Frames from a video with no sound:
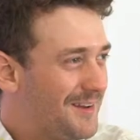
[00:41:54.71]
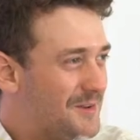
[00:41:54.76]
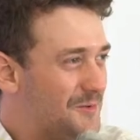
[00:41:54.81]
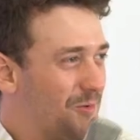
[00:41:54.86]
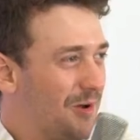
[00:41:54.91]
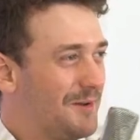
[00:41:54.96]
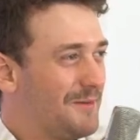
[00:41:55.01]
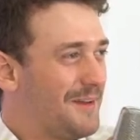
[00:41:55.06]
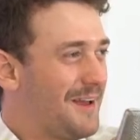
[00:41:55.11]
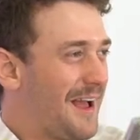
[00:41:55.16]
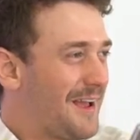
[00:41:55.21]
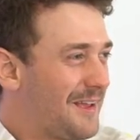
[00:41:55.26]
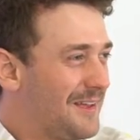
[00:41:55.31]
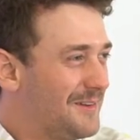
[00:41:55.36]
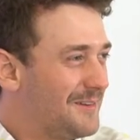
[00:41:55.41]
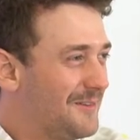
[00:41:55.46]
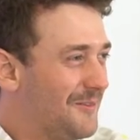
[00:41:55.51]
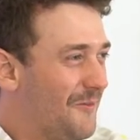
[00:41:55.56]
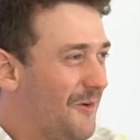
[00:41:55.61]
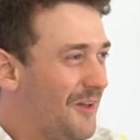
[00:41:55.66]
it. You want to? I
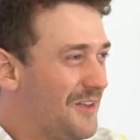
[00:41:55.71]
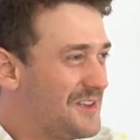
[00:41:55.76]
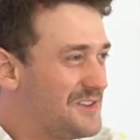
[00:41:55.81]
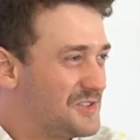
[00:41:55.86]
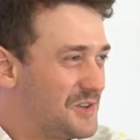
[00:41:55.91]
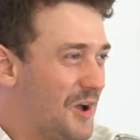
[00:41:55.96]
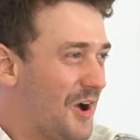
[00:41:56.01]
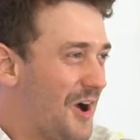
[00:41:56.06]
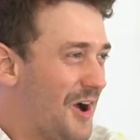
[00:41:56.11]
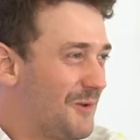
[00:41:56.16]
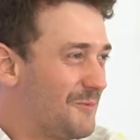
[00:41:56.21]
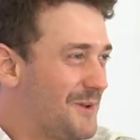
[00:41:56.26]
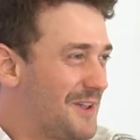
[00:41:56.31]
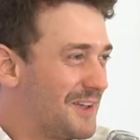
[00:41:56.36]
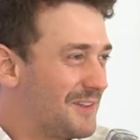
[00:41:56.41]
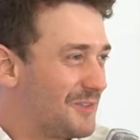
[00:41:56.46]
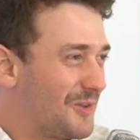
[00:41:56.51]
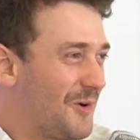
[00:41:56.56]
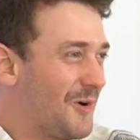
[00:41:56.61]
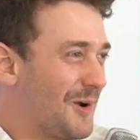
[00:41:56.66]
could while he's gone, we
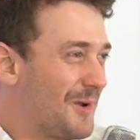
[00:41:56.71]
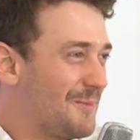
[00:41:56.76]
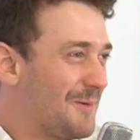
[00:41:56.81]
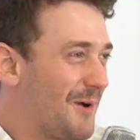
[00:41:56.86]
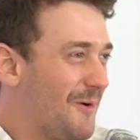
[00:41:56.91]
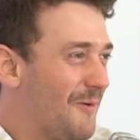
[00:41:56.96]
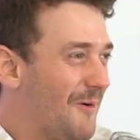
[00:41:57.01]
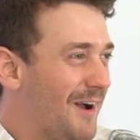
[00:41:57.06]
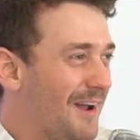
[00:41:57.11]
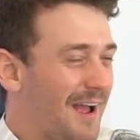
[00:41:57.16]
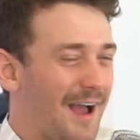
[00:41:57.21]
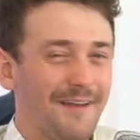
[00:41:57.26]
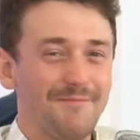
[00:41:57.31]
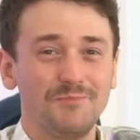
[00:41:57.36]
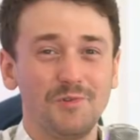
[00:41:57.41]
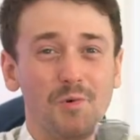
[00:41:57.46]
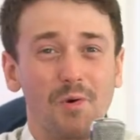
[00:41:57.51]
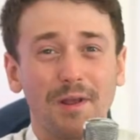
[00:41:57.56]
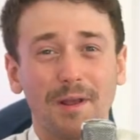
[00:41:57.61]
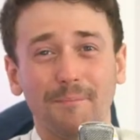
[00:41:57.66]
could talk about why
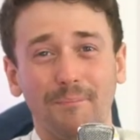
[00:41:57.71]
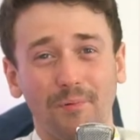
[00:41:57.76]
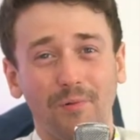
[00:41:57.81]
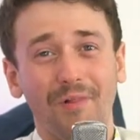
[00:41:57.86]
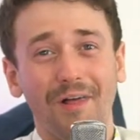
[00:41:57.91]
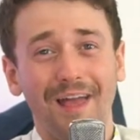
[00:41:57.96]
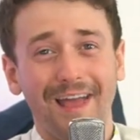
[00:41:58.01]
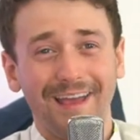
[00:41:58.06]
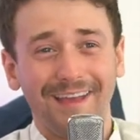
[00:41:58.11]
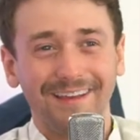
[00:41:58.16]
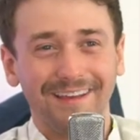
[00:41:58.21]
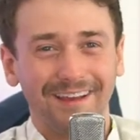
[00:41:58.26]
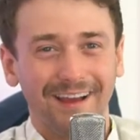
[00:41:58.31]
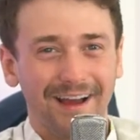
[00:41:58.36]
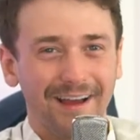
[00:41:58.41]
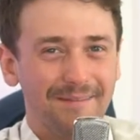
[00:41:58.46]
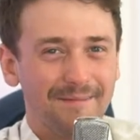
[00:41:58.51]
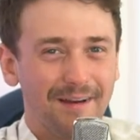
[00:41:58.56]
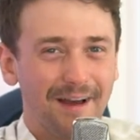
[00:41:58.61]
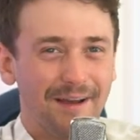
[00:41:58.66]
I'm doing a play.
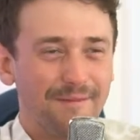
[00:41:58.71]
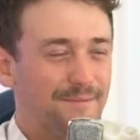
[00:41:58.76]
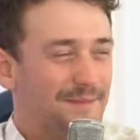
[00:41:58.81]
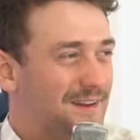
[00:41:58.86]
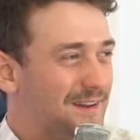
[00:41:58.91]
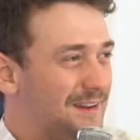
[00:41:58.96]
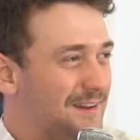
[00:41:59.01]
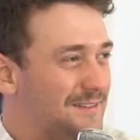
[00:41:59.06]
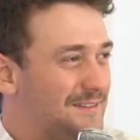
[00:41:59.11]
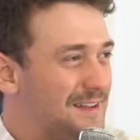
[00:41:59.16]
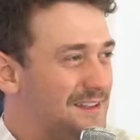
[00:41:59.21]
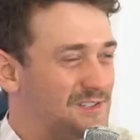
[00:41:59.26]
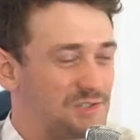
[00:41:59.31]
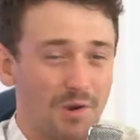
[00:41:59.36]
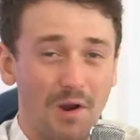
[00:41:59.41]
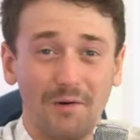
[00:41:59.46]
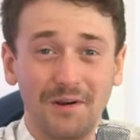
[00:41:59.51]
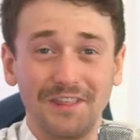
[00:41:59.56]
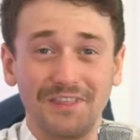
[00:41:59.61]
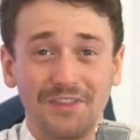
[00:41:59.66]
I'm I'm in a. It's
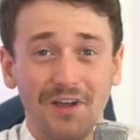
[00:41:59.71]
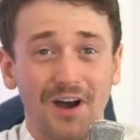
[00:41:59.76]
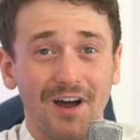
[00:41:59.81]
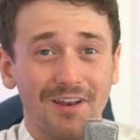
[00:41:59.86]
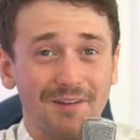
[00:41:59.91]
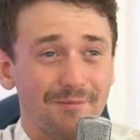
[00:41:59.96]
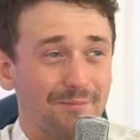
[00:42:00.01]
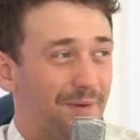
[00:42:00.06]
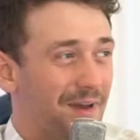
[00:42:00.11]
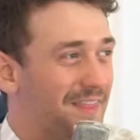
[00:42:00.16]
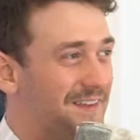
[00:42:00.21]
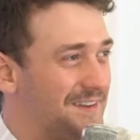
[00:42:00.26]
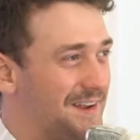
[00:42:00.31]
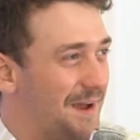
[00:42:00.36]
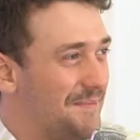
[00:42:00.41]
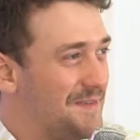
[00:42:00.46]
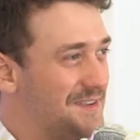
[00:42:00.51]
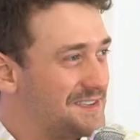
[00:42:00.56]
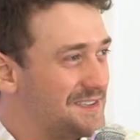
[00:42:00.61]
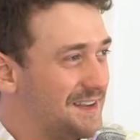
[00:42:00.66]
already done by the
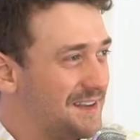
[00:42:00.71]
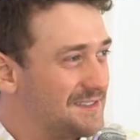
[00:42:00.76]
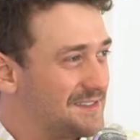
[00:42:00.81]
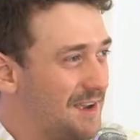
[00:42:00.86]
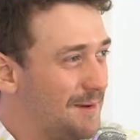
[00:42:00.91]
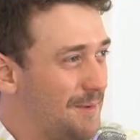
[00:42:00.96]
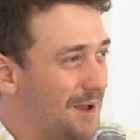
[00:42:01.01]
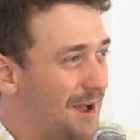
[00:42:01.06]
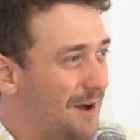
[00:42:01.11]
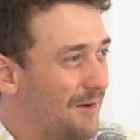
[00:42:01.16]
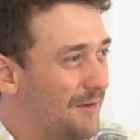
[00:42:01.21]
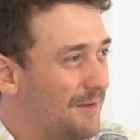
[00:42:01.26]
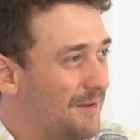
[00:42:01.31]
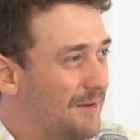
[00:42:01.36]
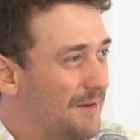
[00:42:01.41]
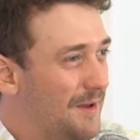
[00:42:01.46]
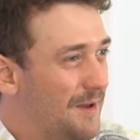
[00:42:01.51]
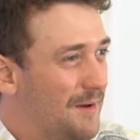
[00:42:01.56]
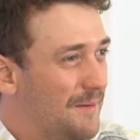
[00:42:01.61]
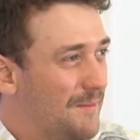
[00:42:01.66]
time this thing has come out,
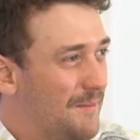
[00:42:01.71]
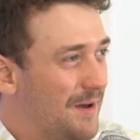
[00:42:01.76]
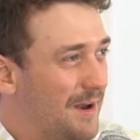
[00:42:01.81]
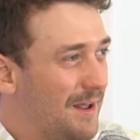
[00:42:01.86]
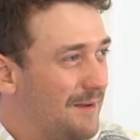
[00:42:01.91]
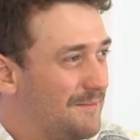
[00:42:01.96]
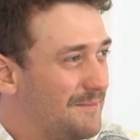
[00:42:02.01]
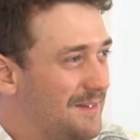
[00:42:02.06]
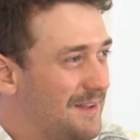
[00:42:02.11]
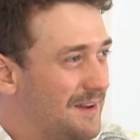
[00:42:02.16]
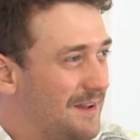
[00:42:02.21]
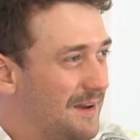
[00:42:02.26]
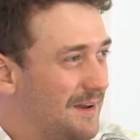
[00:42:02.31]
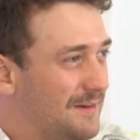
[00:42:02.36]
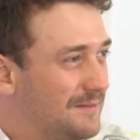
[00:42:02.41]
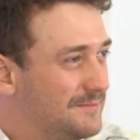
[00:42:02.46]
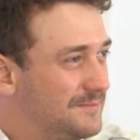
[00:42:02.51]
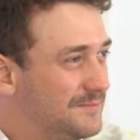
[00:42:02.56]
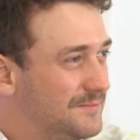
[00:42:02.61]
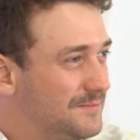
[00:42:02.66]
but I'm in a.